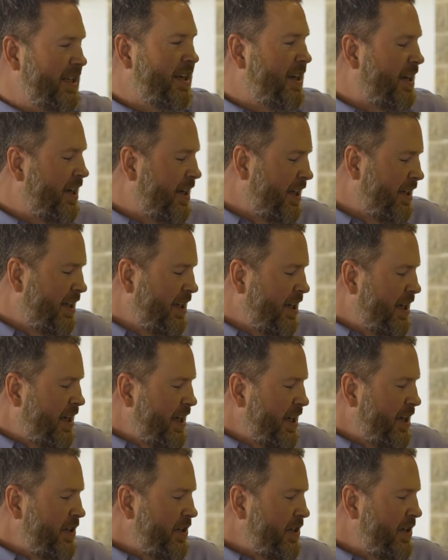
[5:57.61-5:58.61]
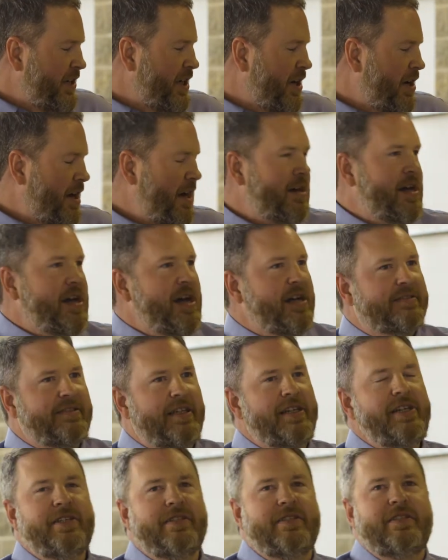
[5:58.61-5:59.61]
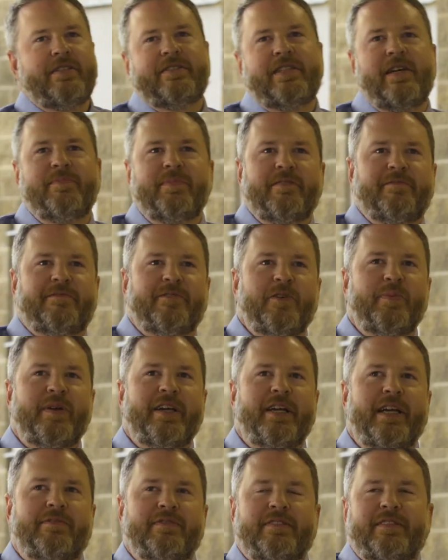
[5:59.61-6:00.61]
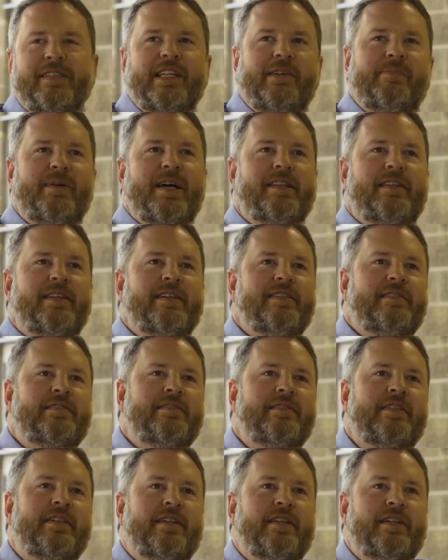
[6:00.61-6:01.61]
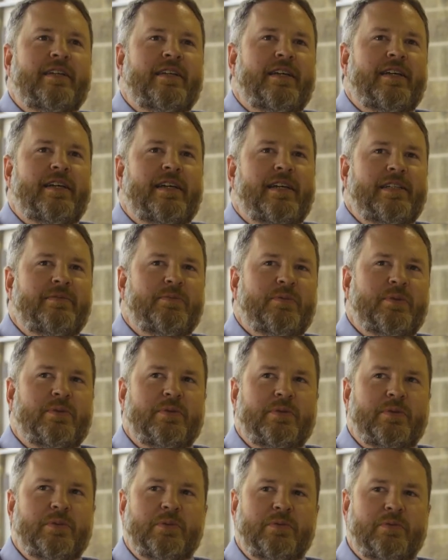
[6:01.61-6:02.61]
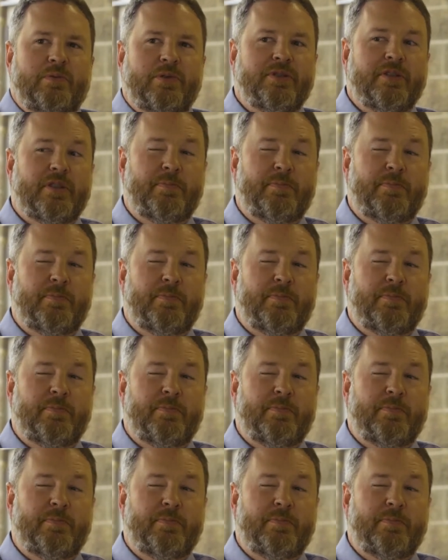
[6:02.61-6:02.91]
and I'll tell you something. For me, I was thinking about this, and we'll